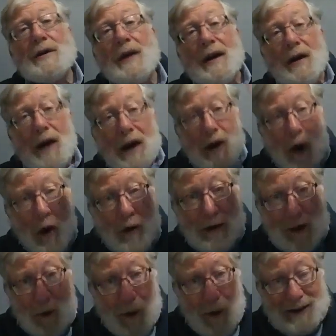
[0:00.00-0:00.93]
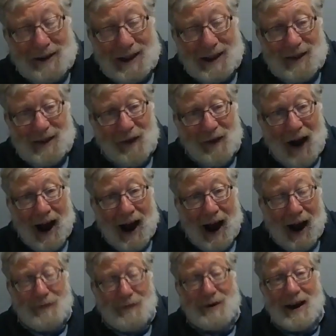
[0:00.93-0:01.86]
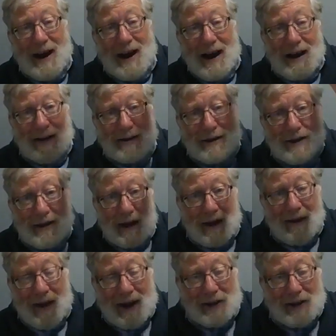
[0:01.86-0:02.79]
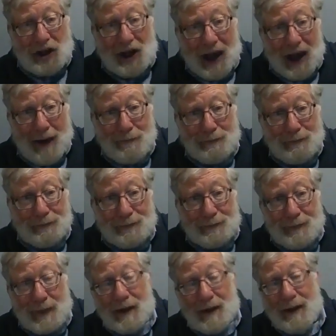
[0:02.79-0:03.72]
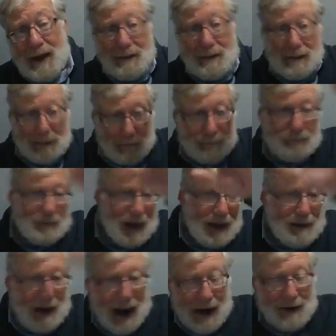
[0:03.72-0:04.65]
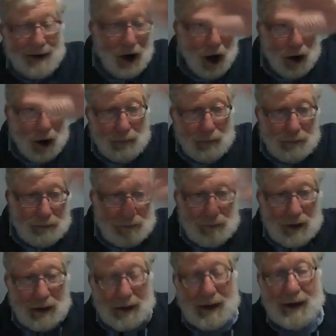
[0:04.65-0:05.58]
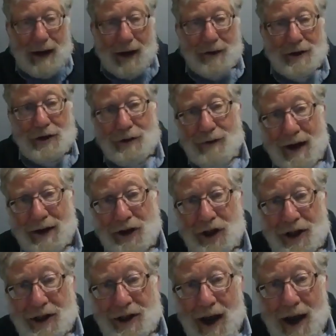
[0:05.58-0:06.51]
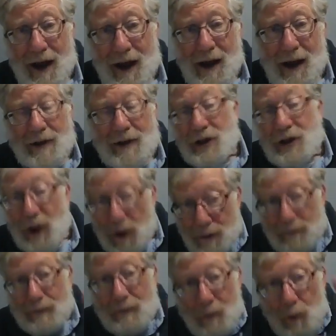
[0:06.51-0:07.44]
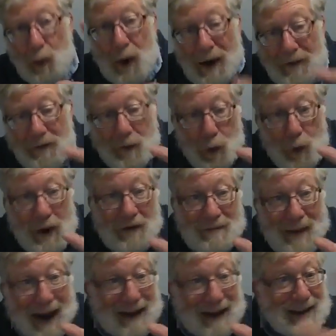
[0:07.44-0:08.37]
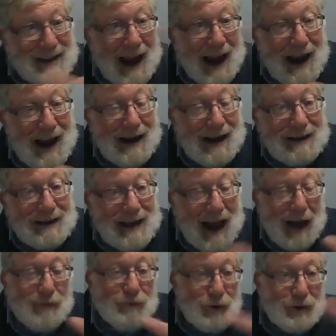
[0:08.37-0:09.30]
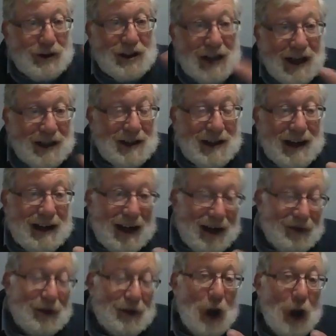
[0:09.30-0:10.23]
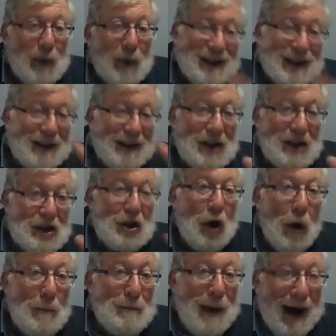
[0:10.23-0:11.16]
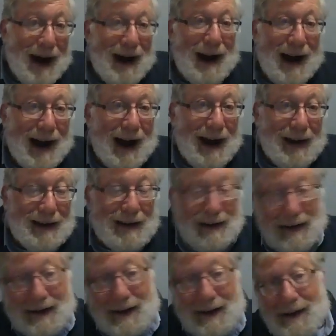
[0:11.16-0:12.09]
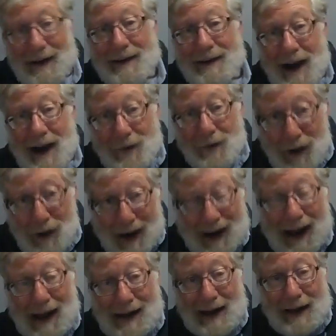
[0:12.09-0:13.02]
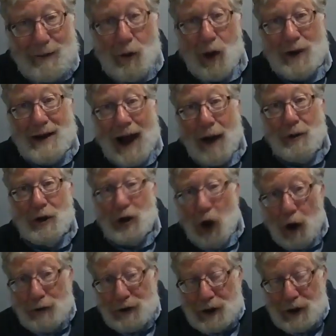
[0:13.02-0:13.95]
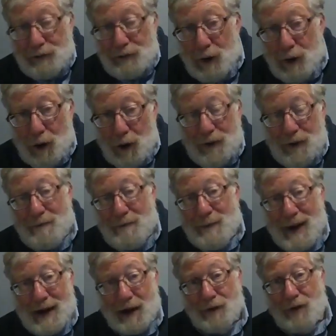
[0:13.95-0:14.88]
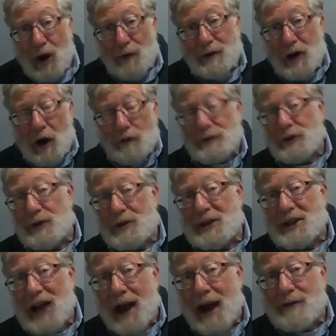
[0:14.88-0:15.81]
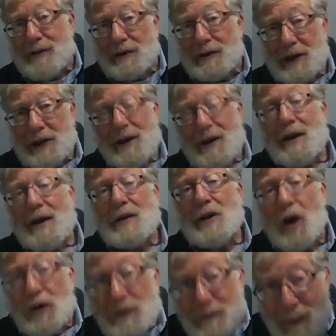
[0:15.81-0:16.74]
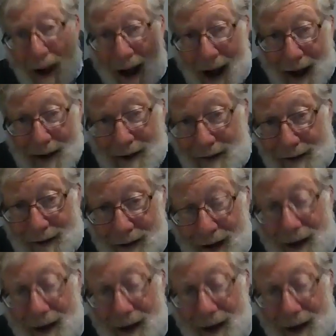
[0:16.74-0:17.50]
only went as far as Shechem, and then you had to go in other directions. So we've maintained that Route 60, even though it doesn't go by Kever Rachel anymore. Now it goes through the Minarot, goes the tunnels, goes by